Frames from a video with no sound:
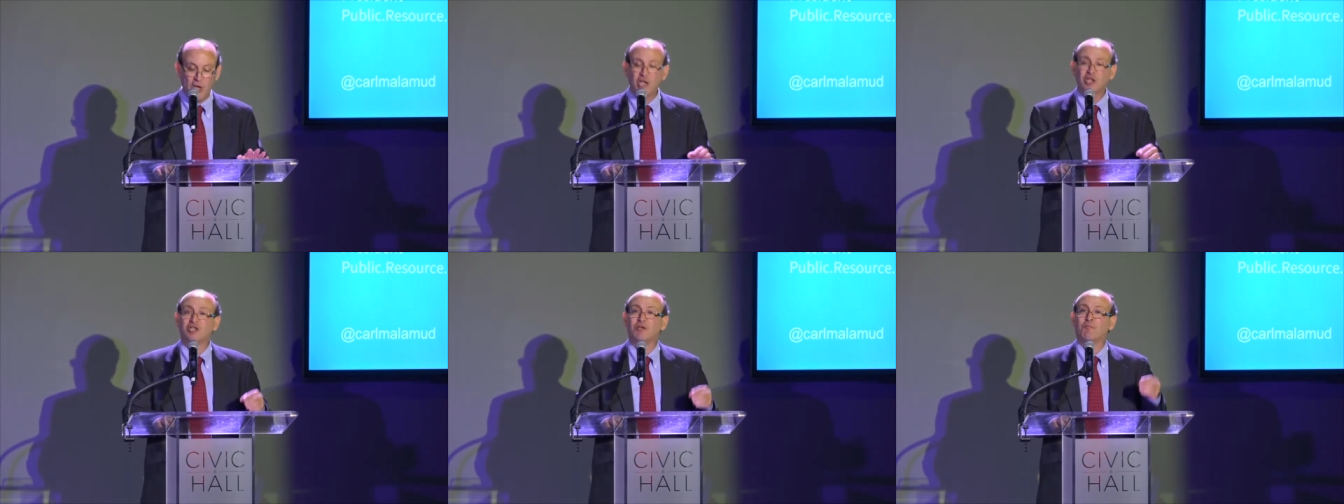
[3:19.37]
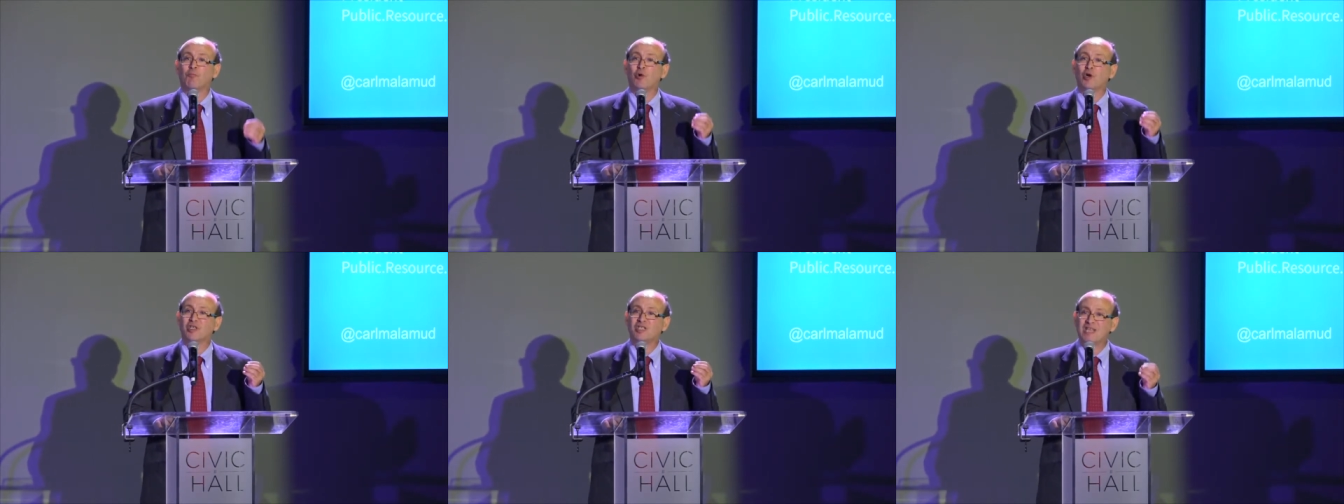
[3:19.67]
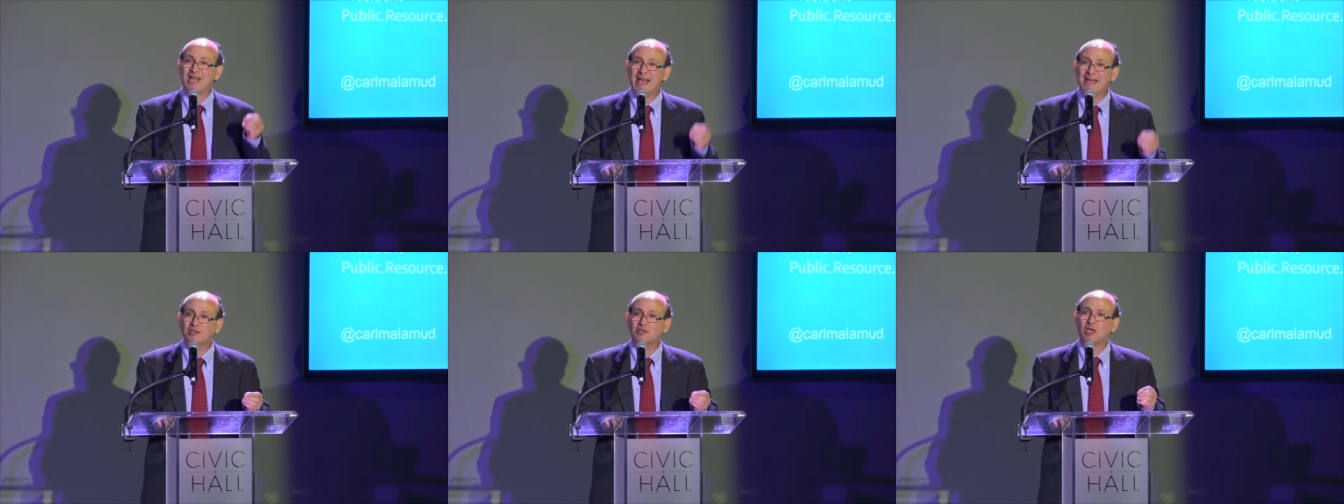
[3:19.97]
to
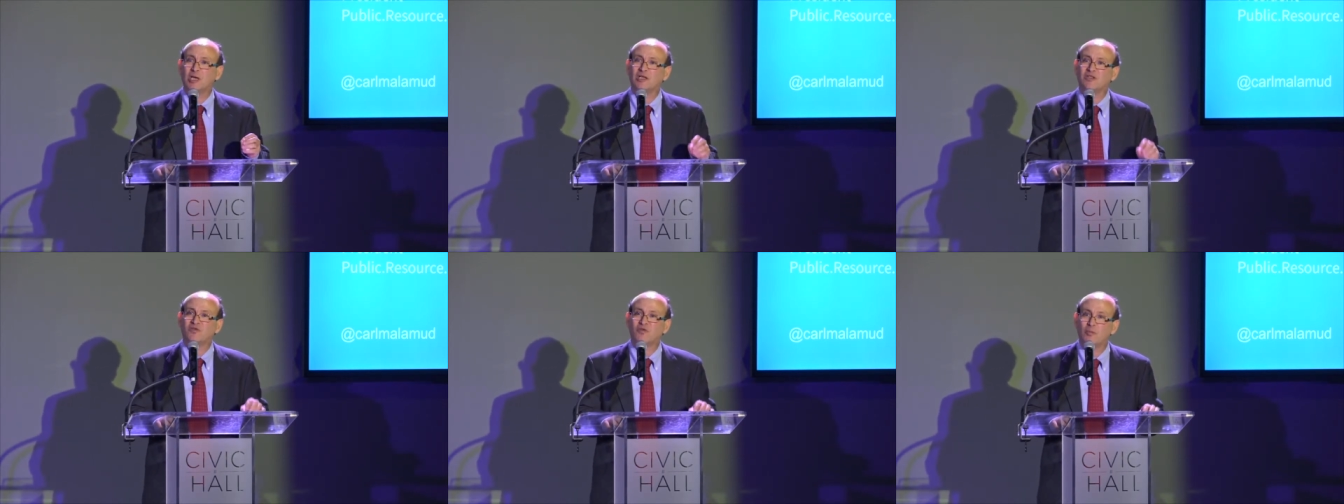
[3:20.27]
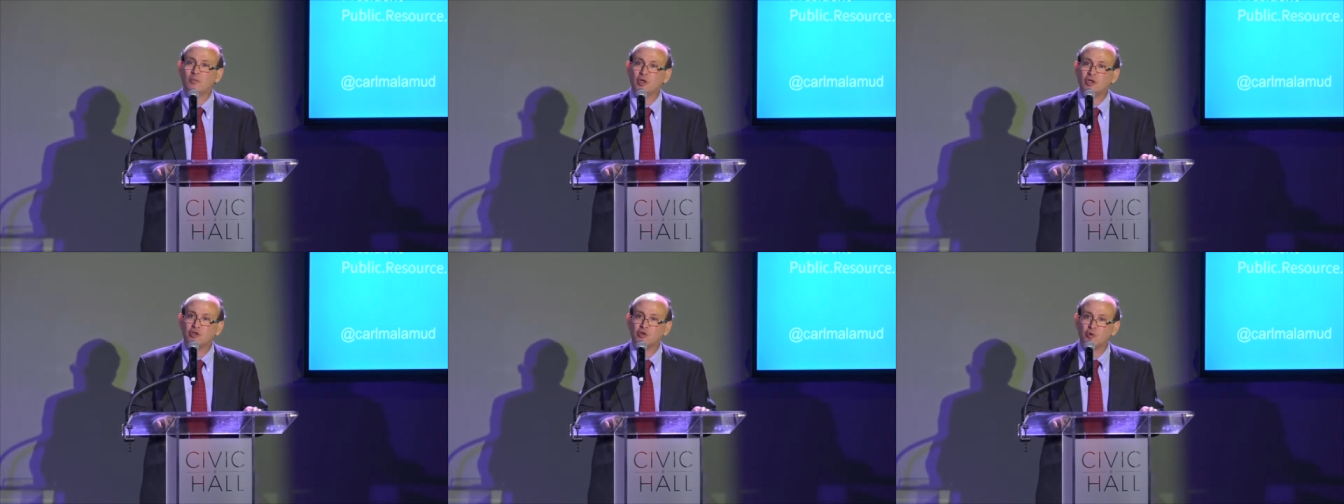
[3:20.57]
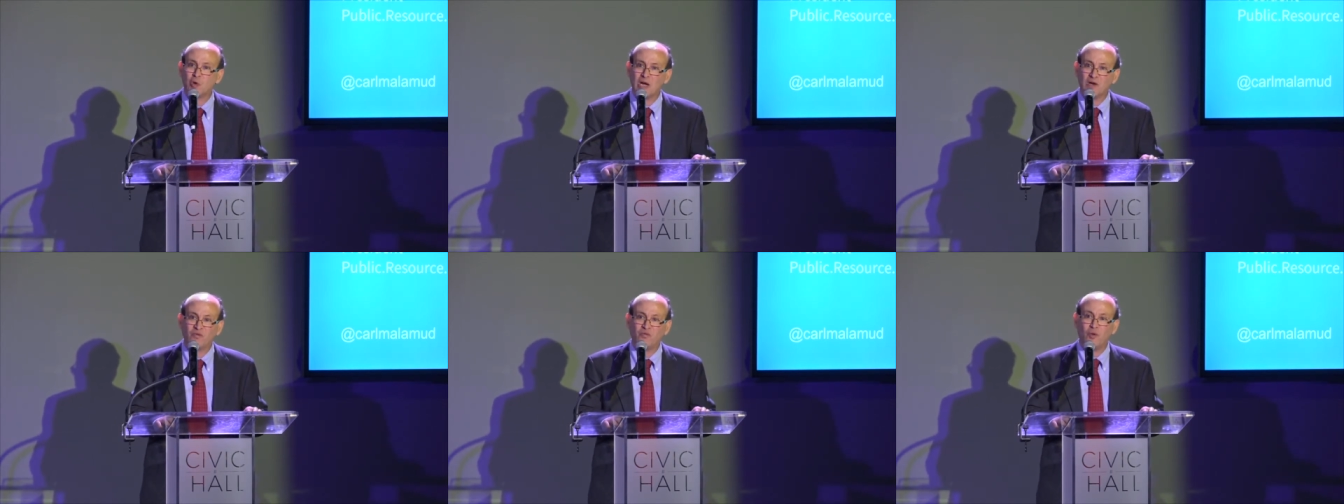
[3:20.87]
protect us from the
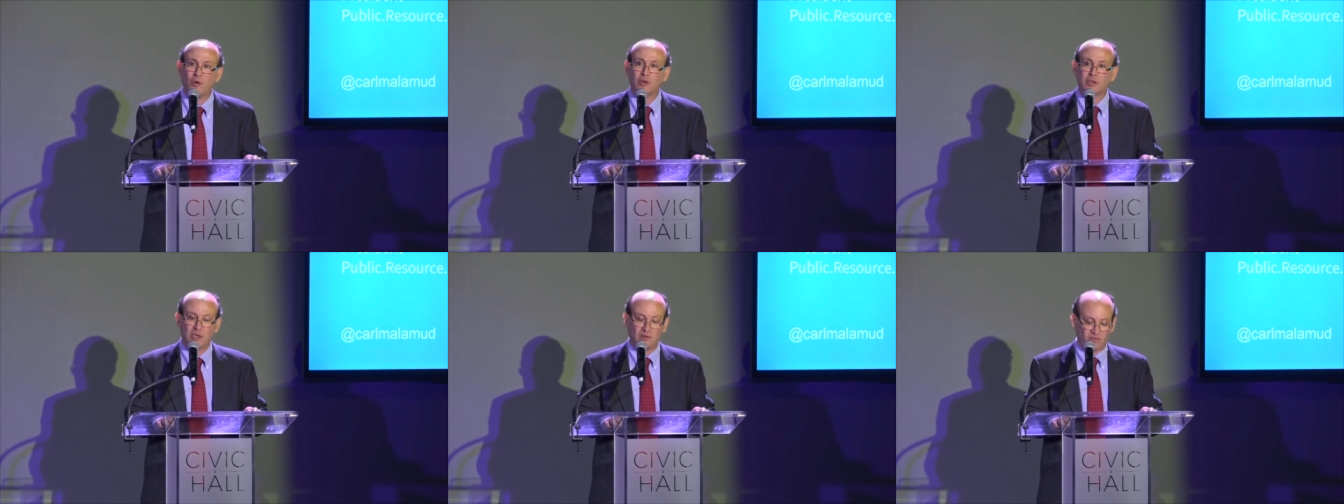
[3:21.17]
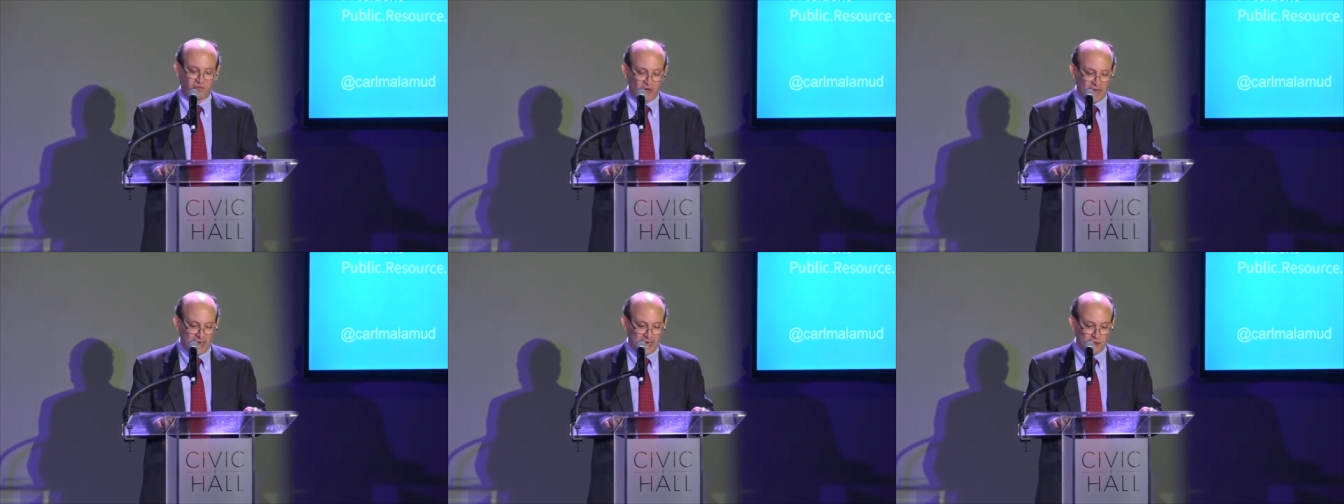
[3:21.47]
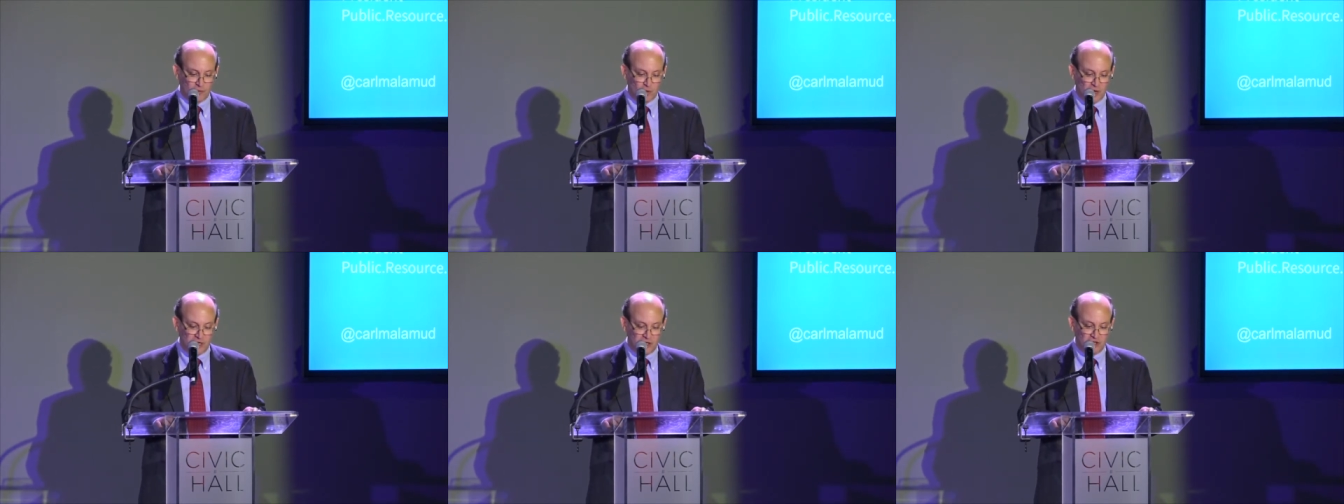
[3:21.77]
dreadful
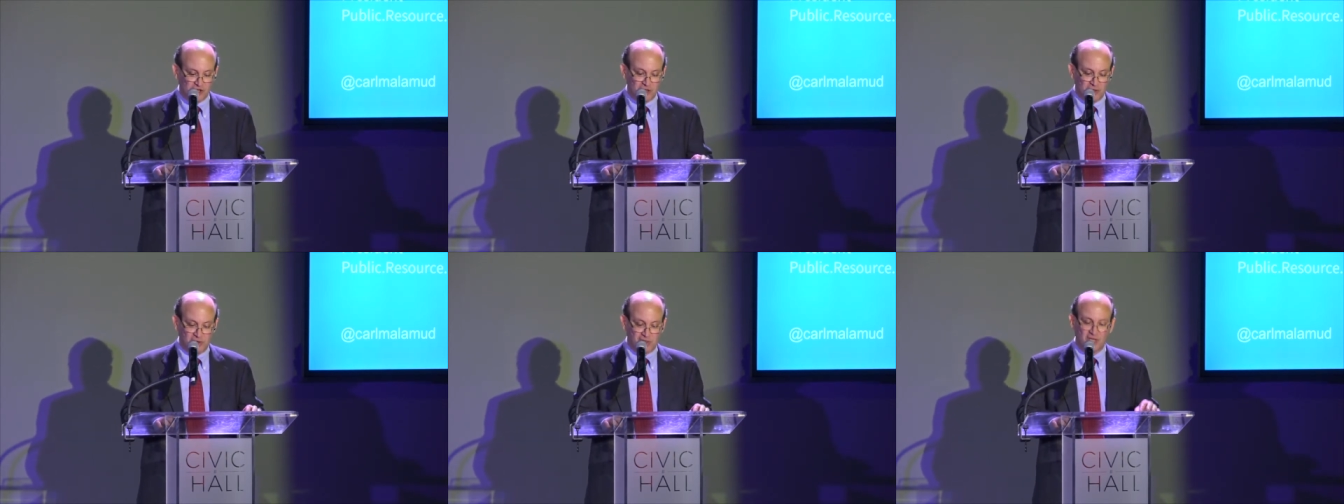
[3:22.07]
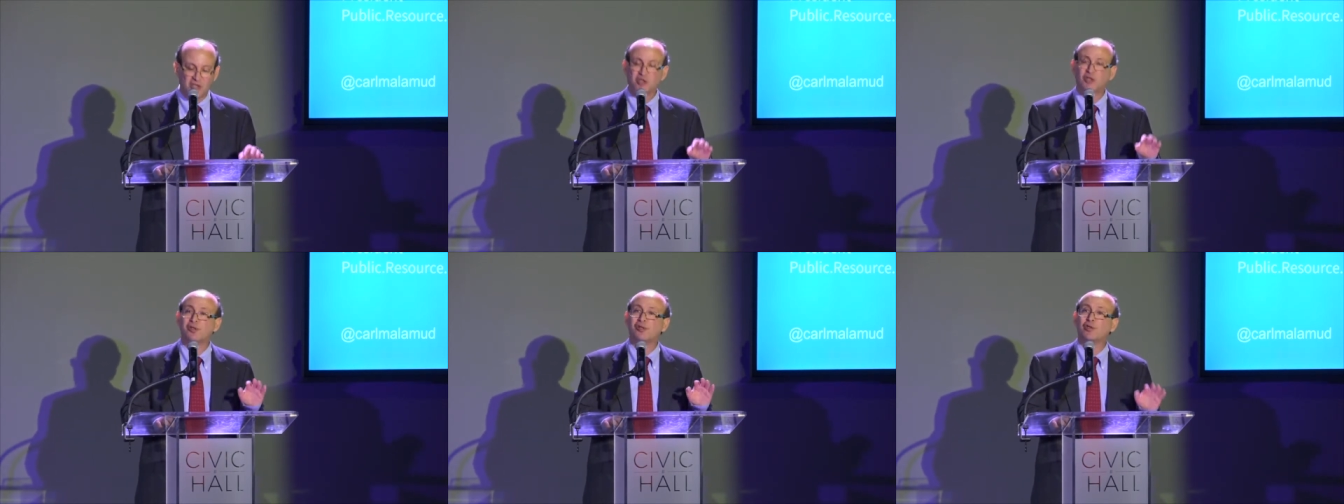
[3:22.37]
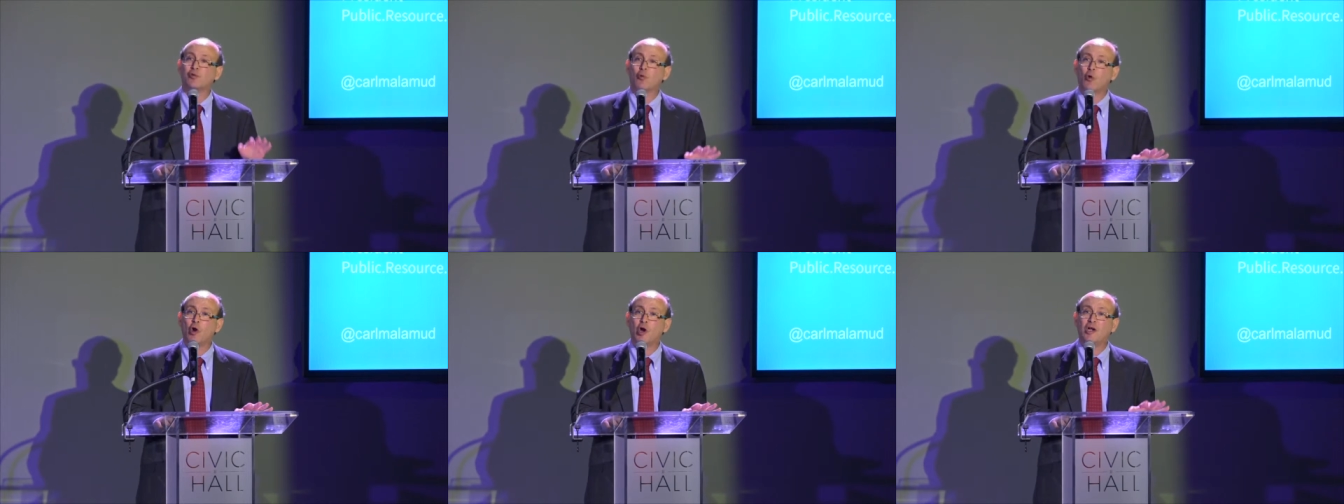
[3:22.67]
conflagrations that
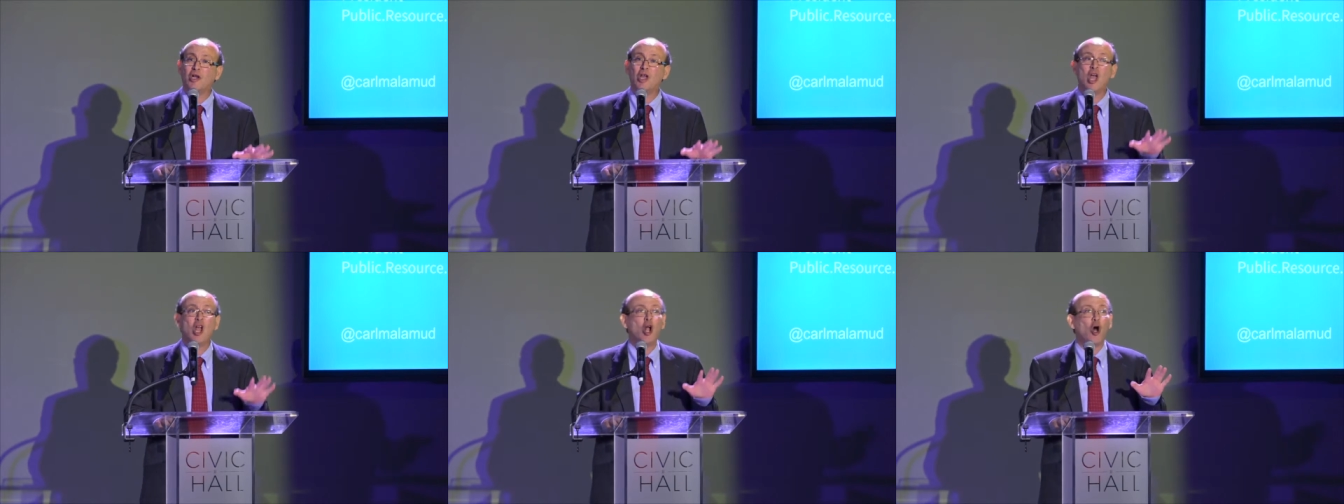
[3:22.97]
destroyed